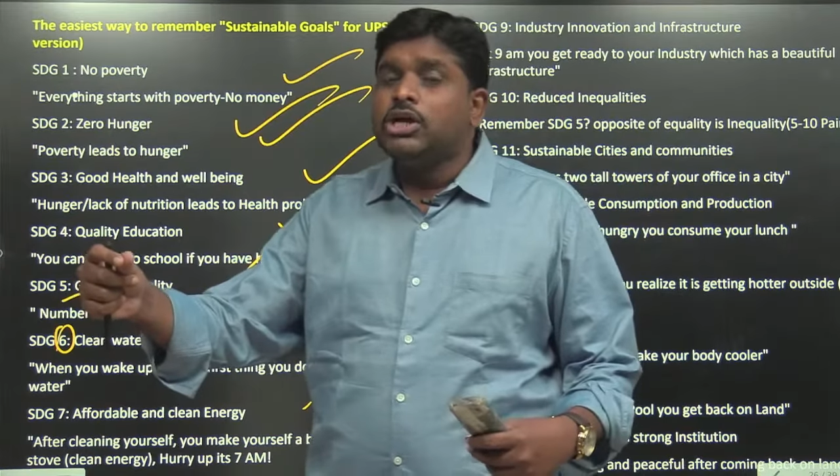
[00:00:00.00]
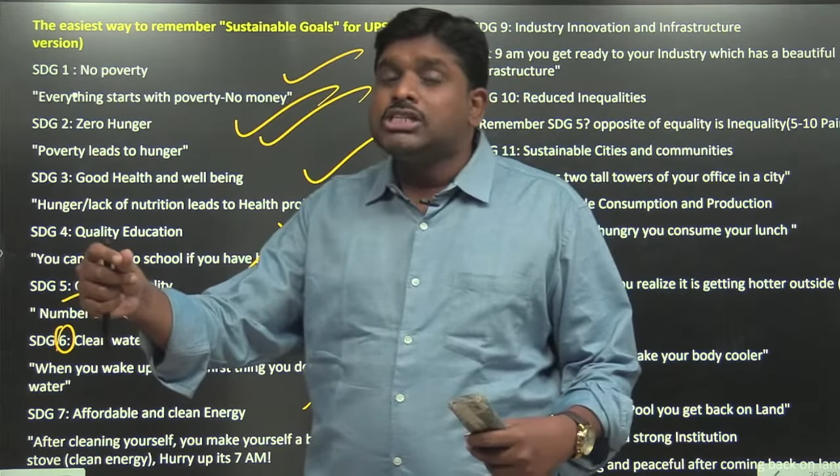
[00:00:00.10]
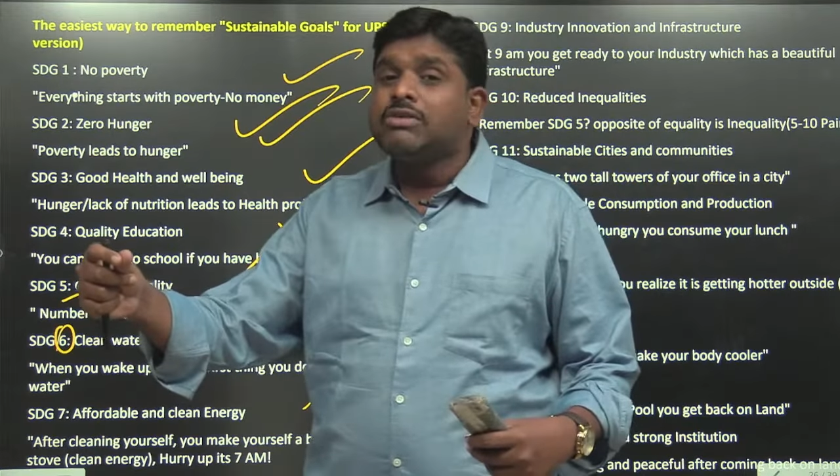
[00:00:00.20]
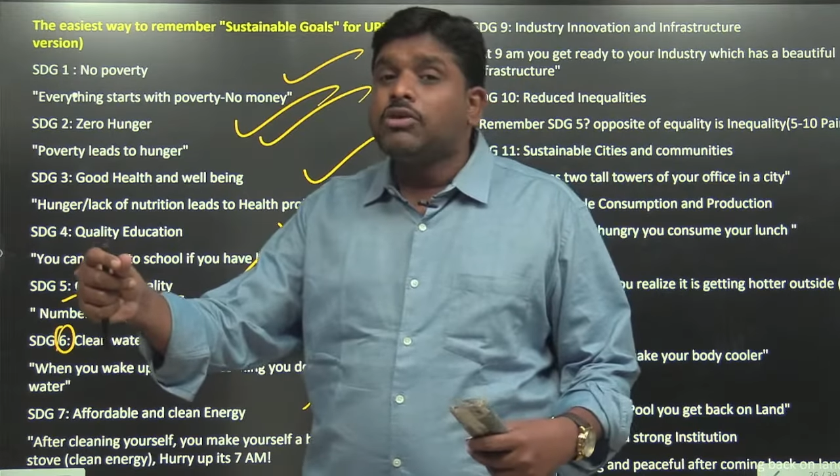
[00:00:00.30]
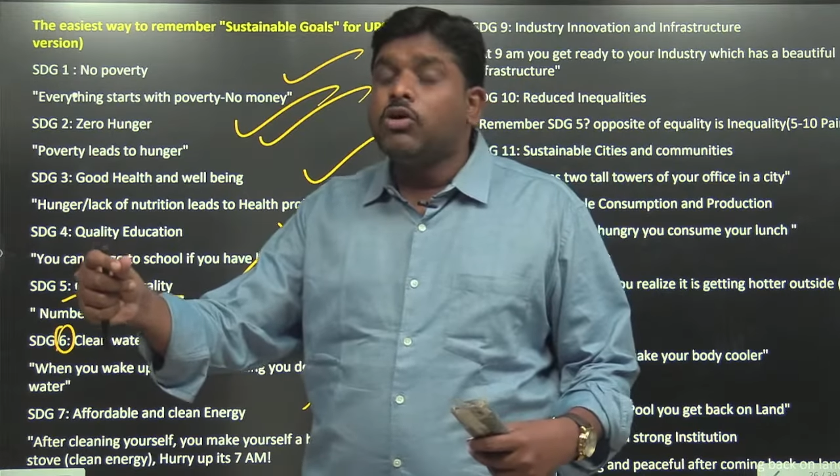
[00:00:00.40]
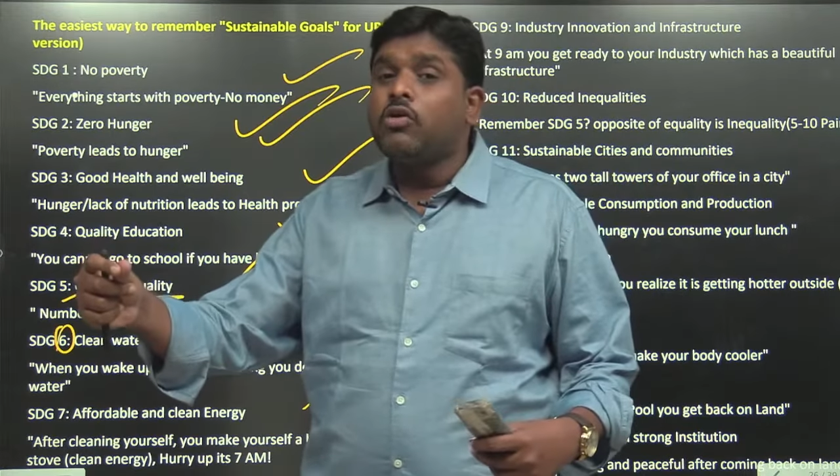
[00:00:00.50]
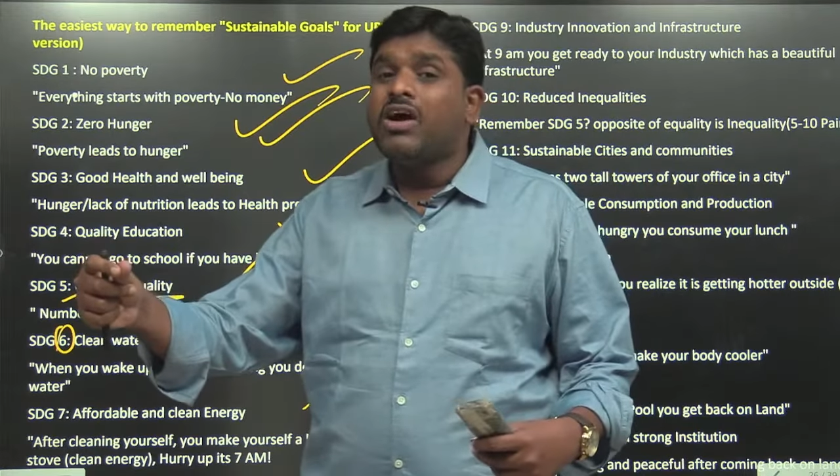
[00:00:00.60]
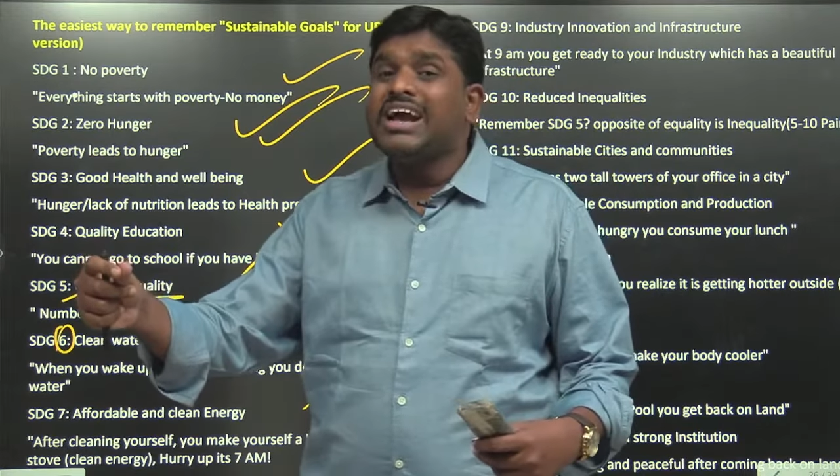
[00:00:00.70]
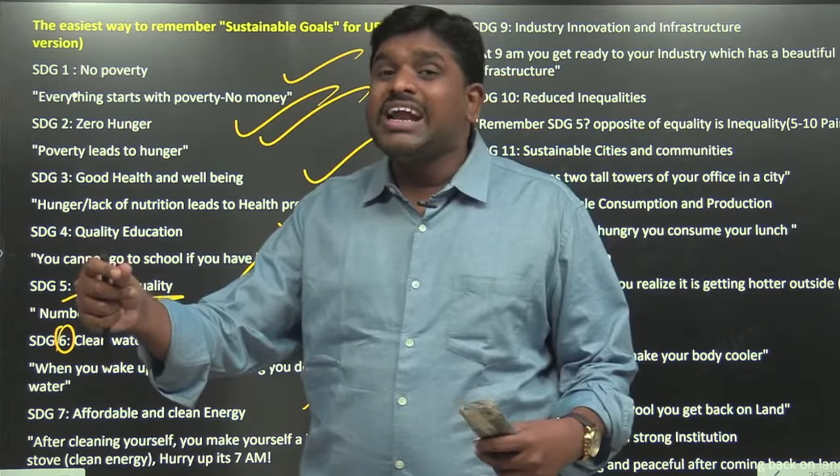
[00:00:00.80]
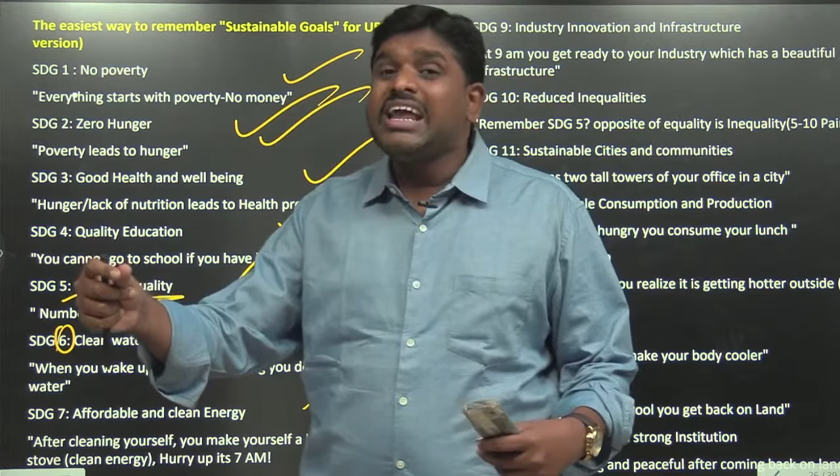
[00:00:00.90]
7
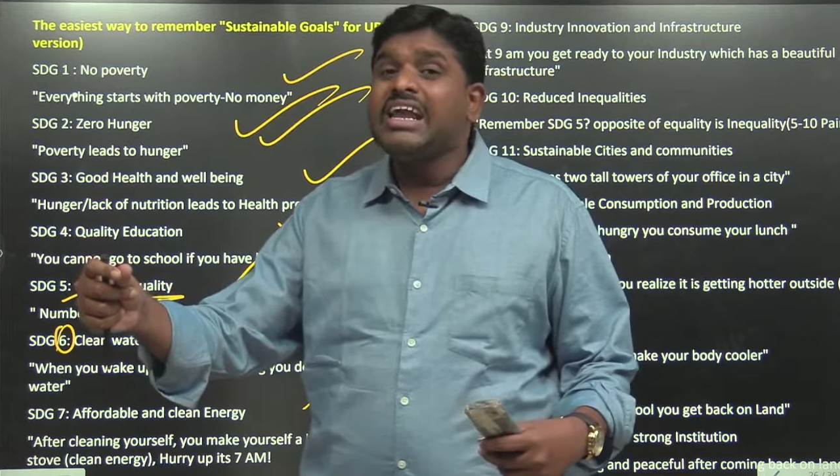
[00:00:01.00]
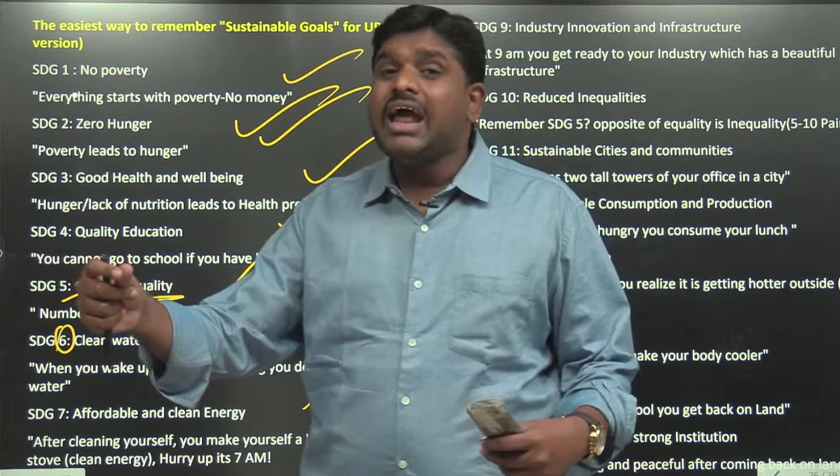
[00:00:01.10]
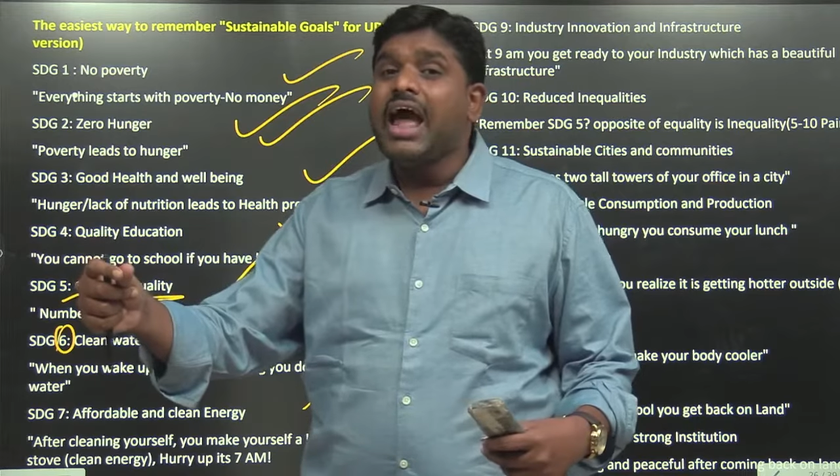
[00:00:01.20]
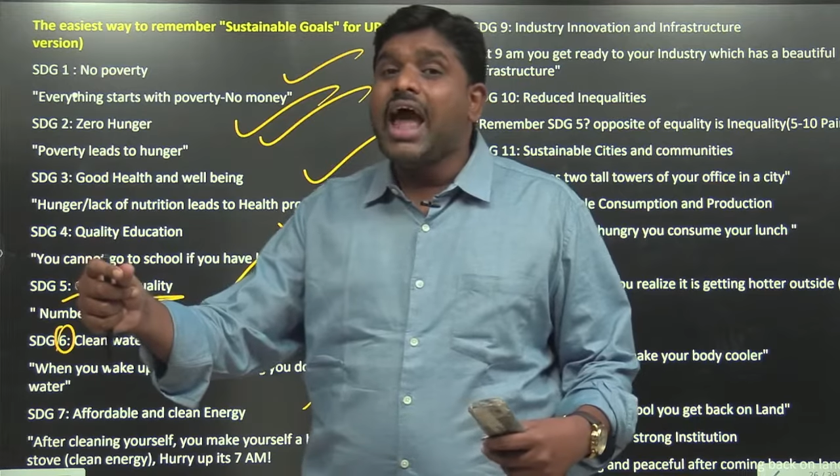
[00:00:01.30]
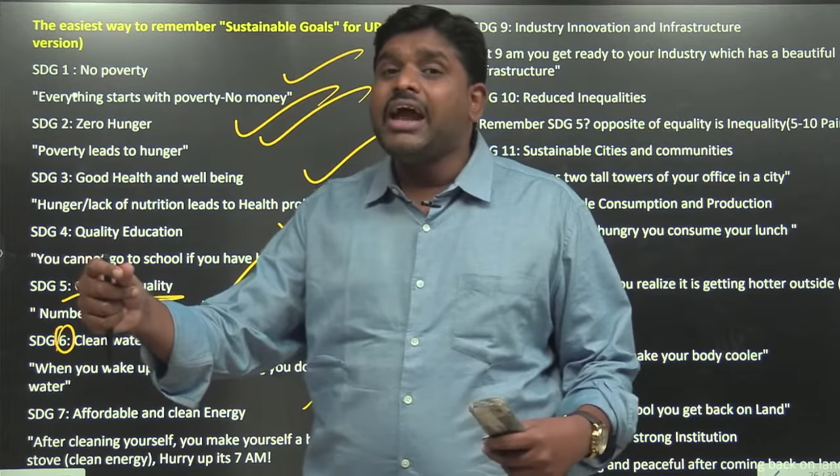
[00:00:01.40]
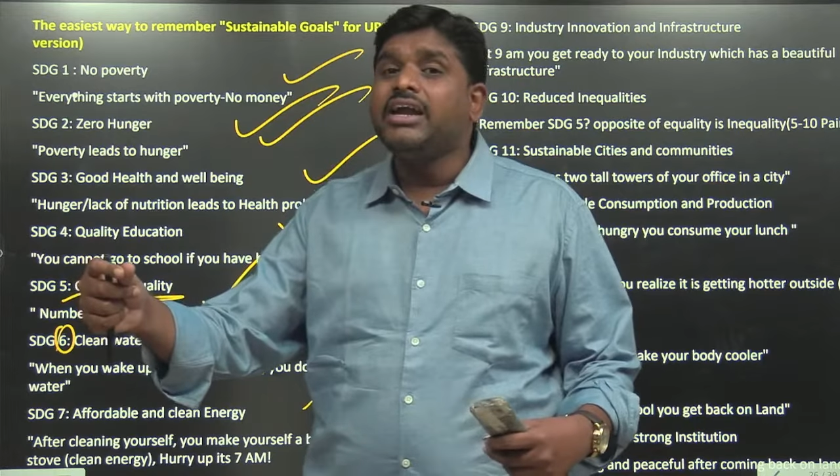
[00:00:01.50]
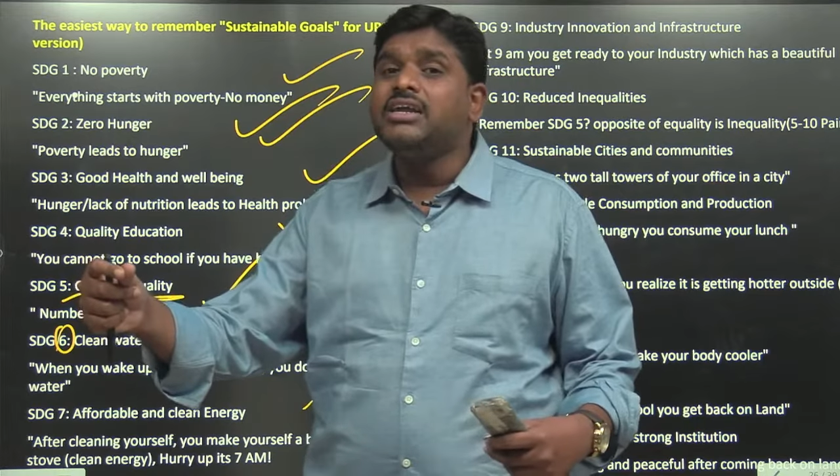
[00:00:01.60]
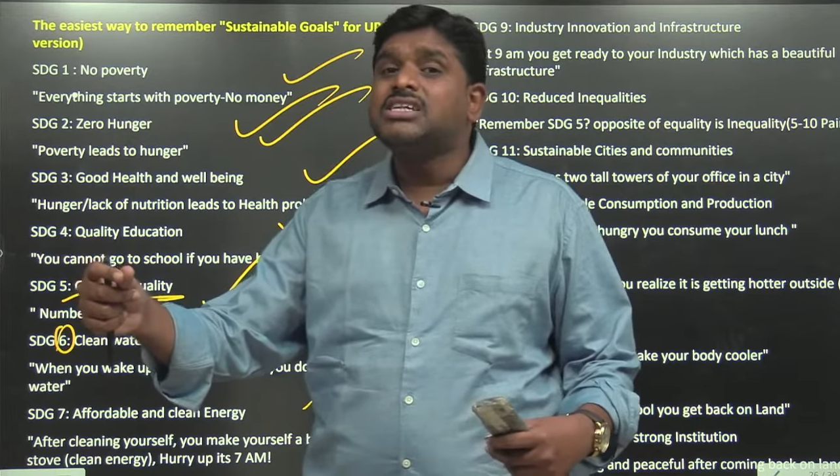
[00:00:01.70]
o'clock, clean and